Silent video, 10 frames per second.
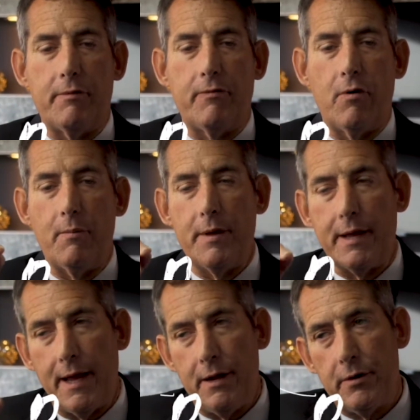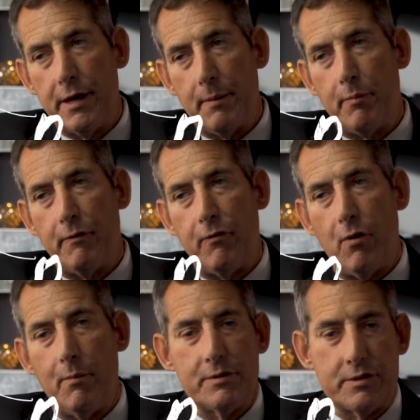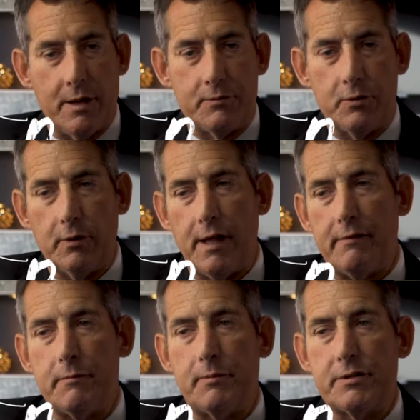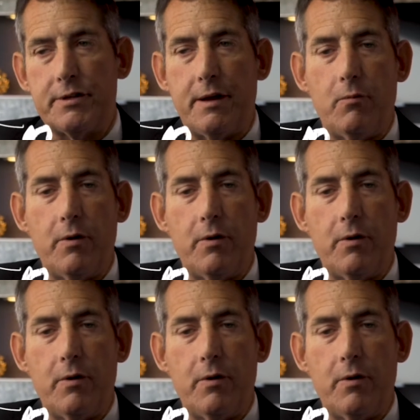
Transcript: performing and you get performance up to 11%